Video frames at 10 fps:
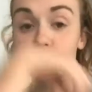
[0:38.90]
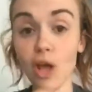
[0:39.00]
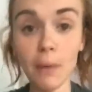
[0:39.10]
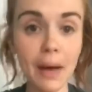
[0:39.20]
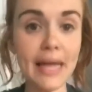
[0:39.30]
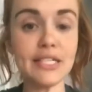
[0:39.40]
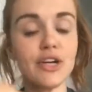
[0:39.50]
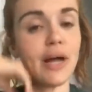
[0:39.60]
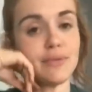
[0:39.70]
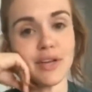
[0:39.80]
on my
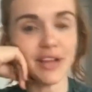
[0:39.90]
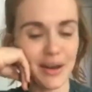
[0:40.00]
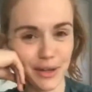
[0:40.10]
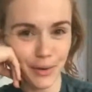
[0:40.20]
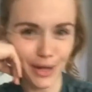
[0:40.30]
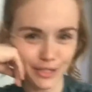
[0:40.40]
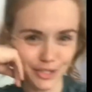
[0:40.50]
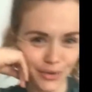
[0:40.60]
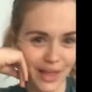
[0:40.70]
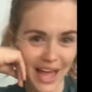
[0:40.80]
Instagram, so I thought, you know what, I'll just
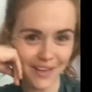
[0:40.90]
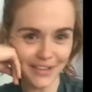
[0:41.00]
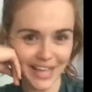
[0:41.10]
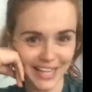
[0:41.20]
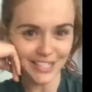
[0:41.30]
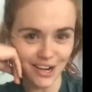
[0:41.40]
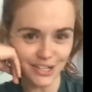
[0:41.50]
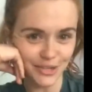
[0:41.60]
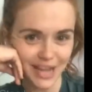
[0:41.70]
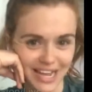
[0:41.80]
go live and talk
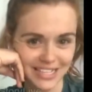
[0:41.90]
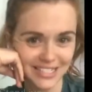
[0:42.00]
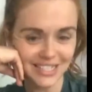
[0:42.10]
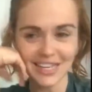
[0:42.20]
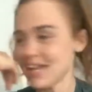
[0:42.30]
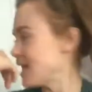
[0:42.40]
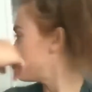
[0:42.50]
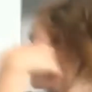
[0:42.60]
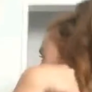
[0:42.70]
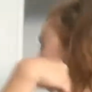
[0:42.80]
to you guys. I
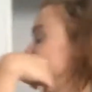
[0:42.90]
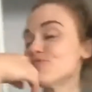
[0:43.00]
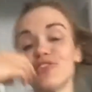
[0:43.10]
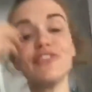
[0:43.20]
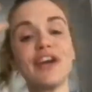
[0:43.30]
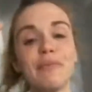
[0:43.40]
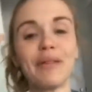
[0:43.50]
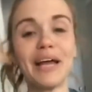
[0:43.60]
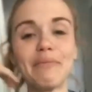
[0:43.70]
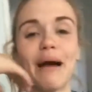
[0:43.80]
apologize for the very
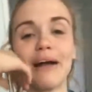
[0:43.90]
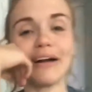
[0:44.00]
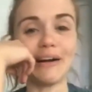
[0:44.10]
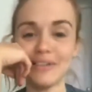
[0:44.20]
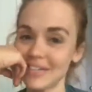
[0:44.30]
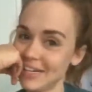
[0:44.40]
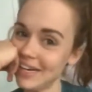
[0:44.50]
plain background.